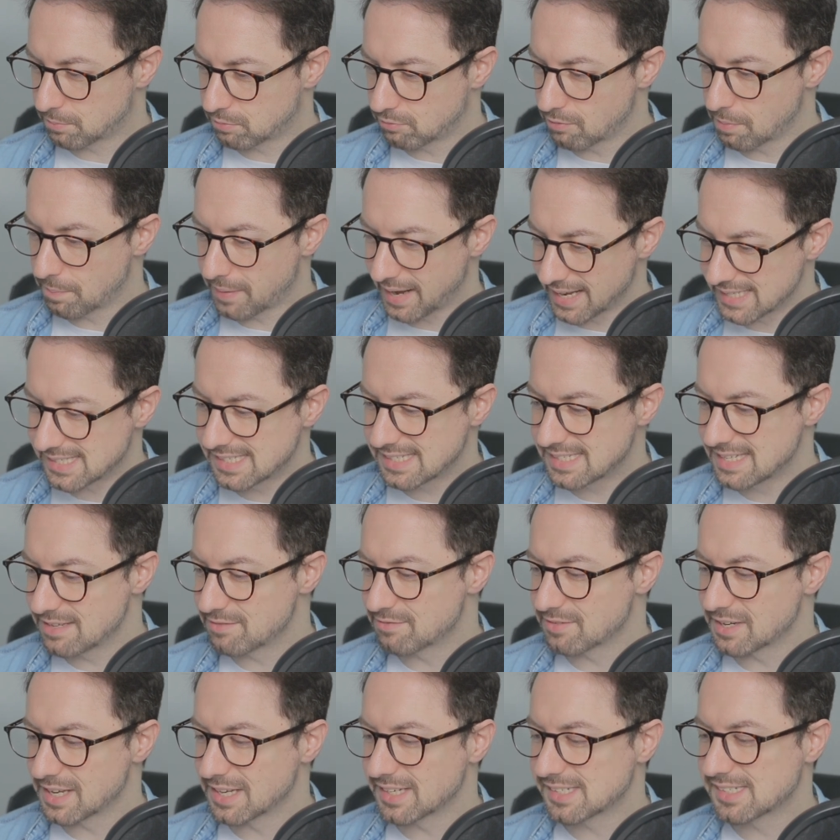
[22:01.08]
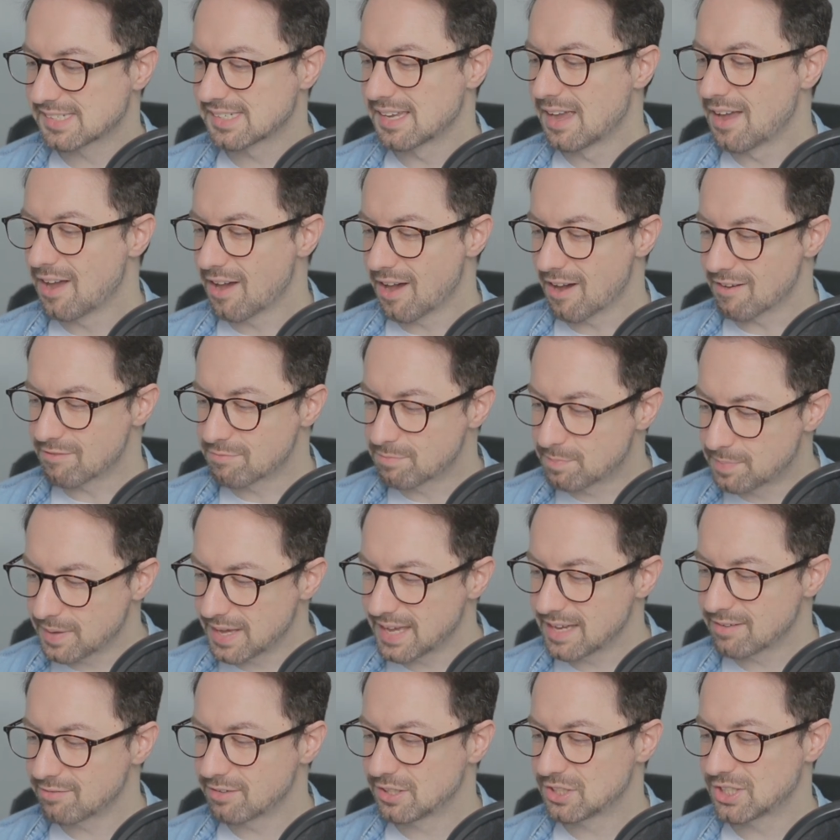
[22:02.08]
repetitiveness of
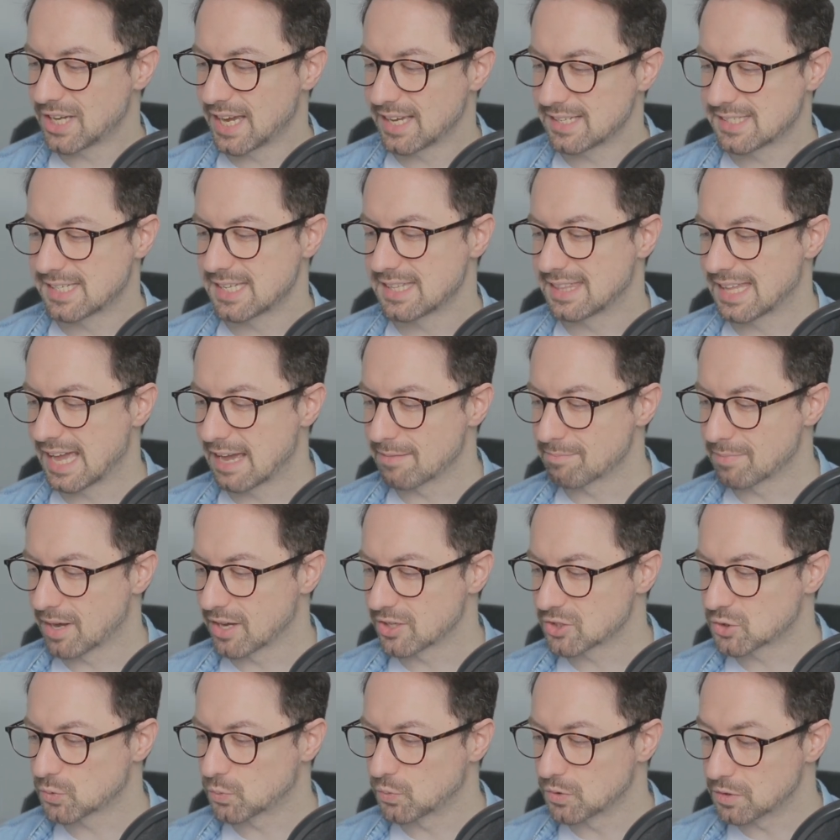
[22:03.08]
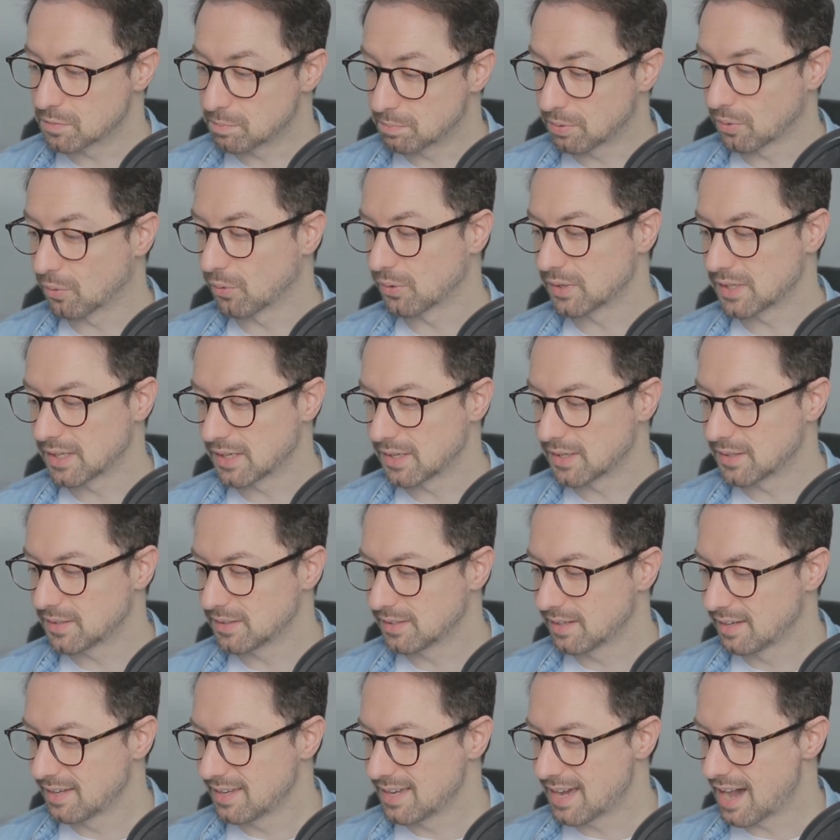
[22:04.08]
being rejected that much would bore you.
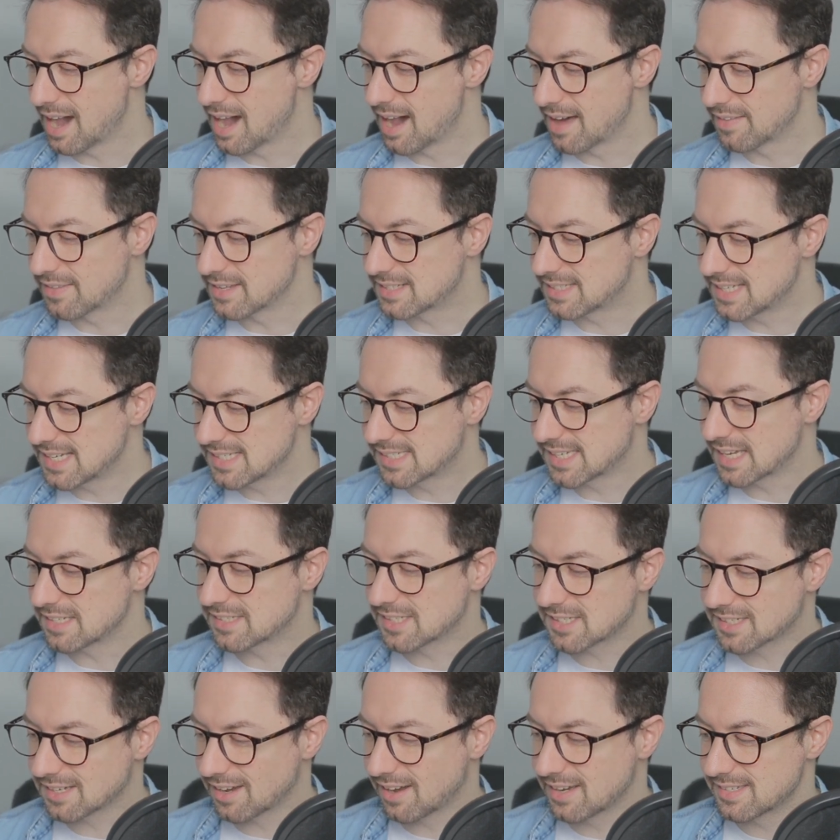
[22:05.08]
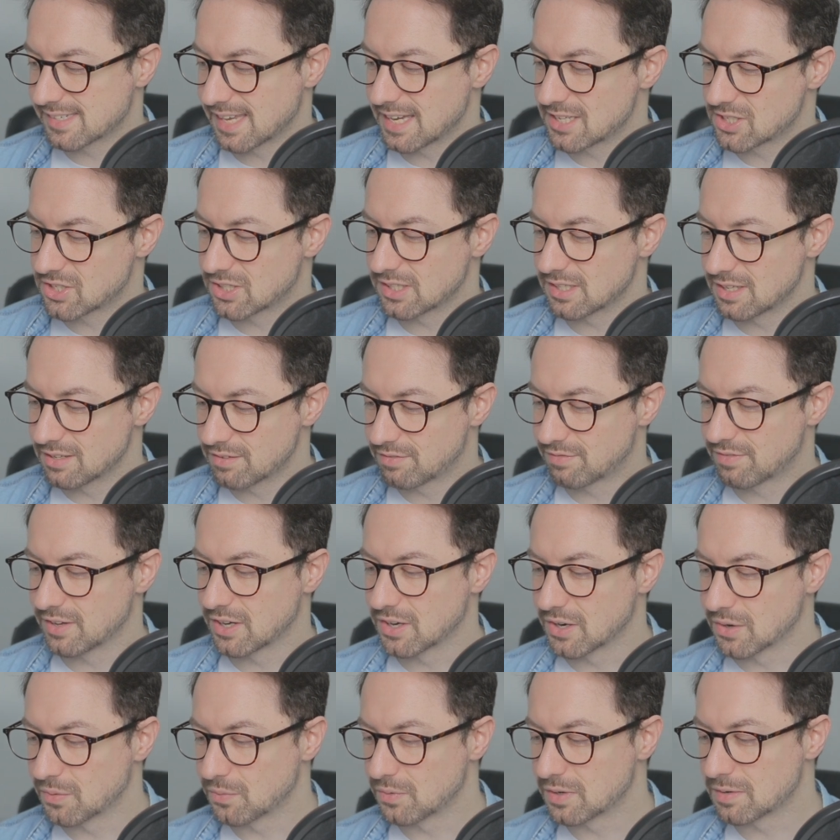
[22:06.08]
Uh, the desensitization you'd
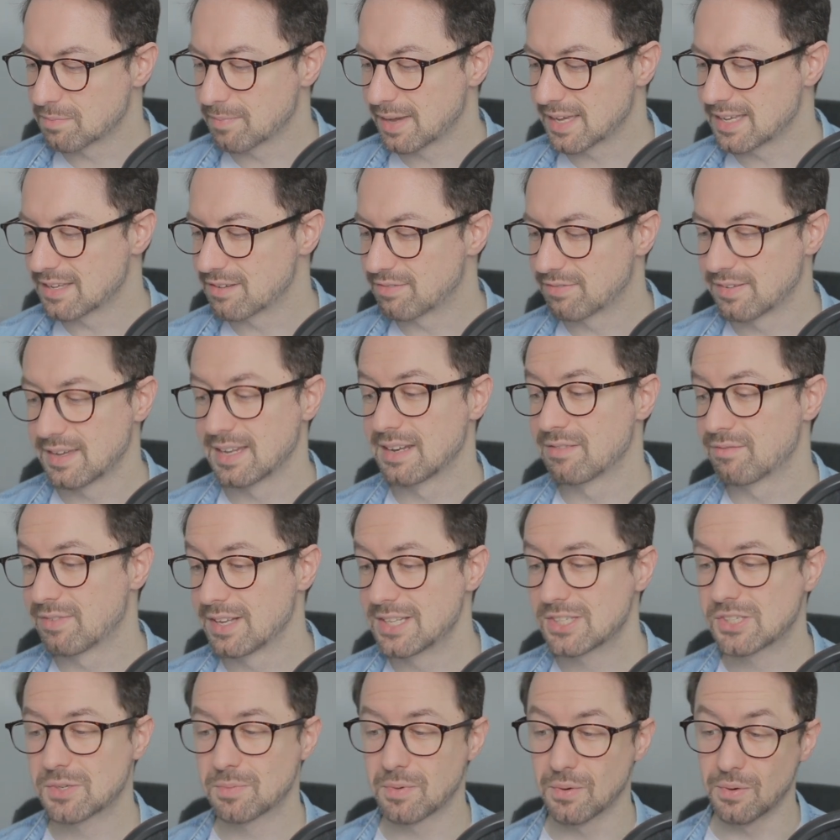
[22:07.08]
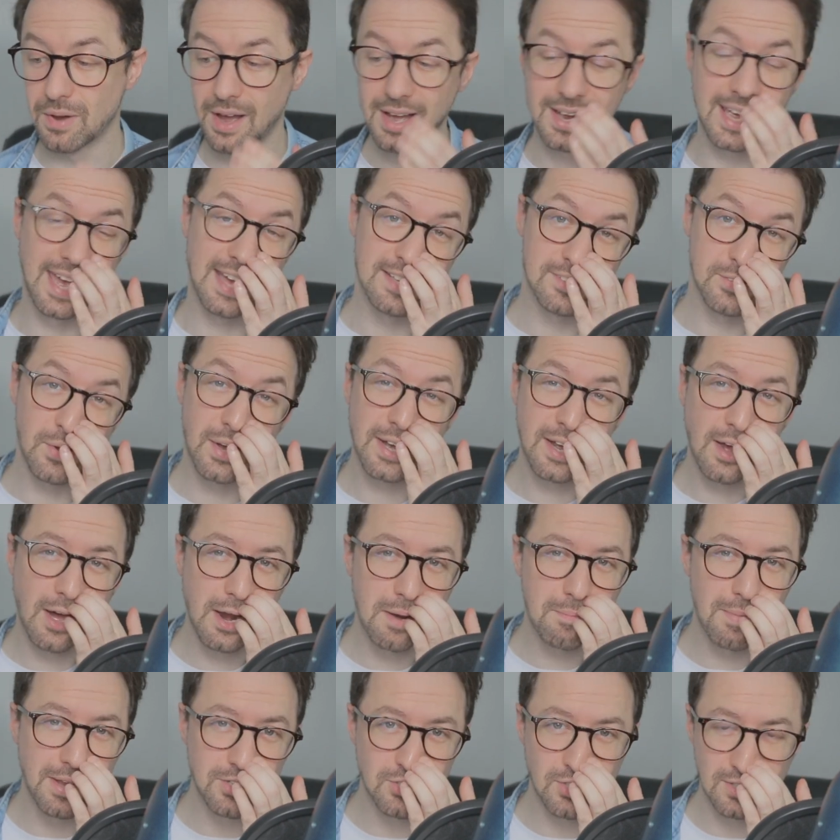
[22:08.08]
feel would make you feel invincible. Okay, so I kind
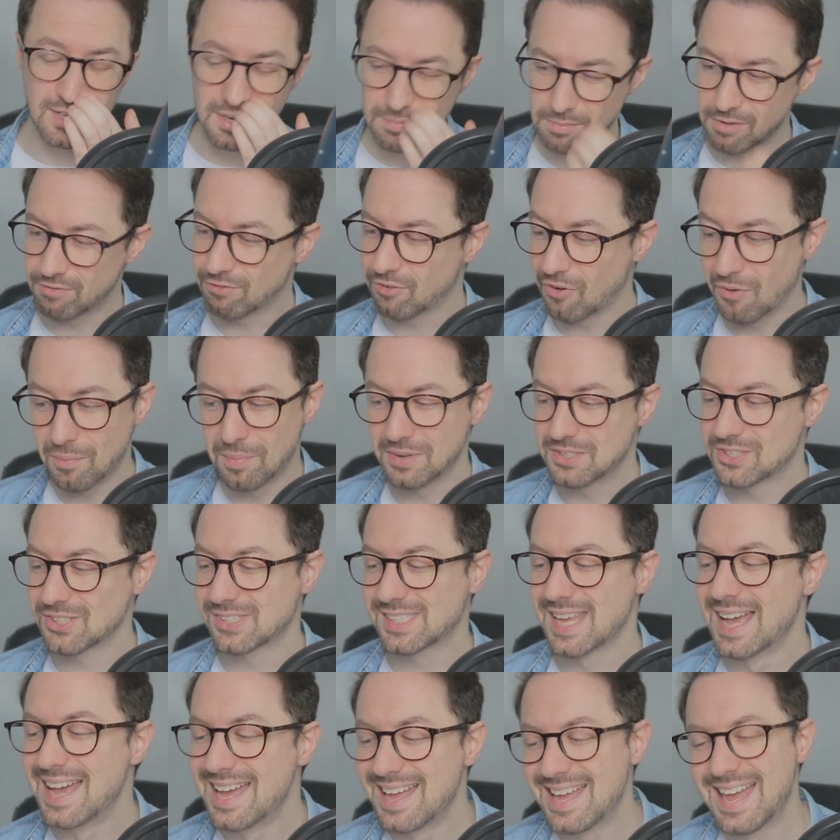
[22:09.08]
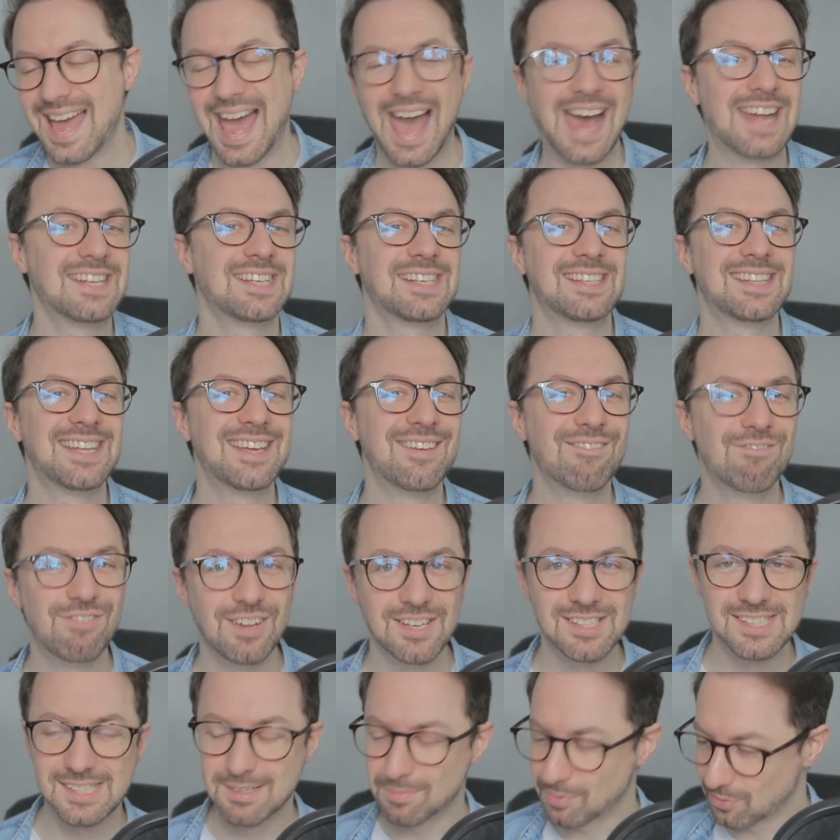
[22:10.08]
of mentioned it before, but just adding the
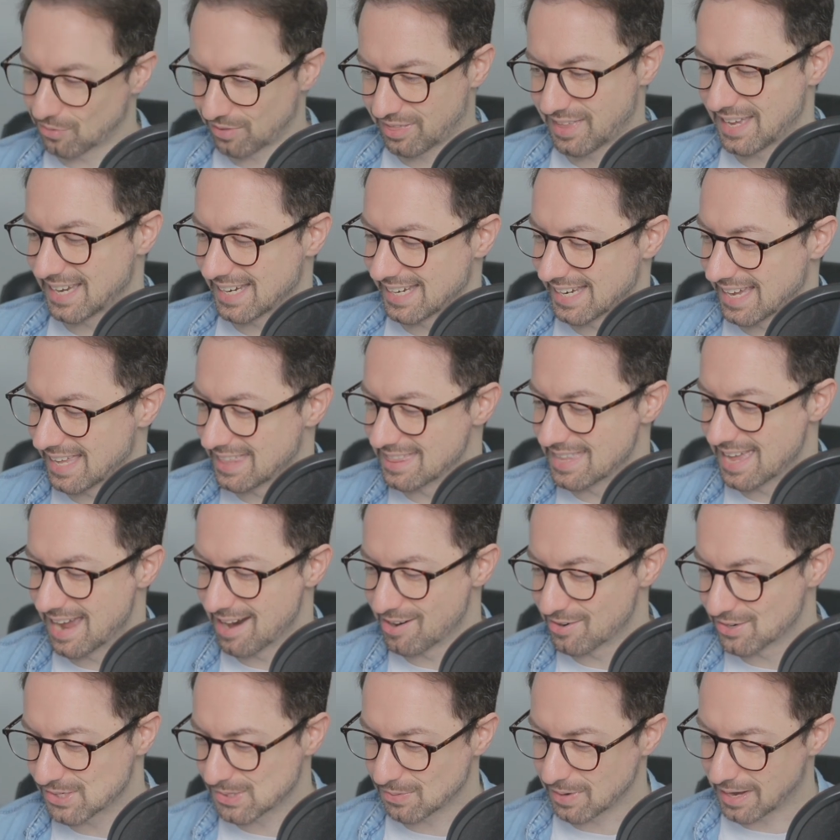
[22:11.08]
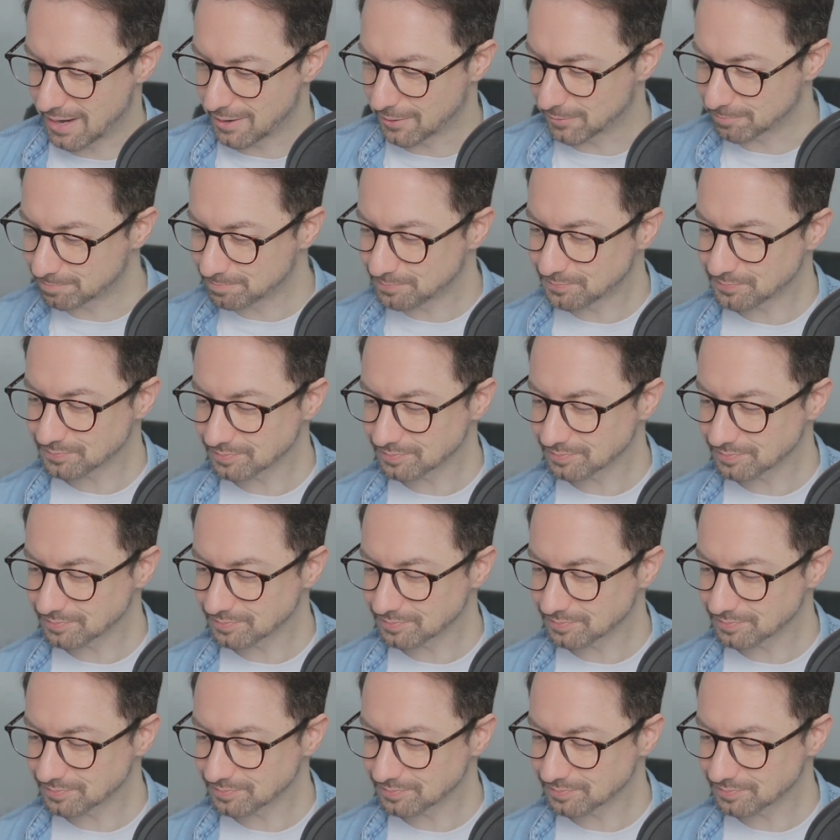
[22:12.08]
invincible thing in there as well.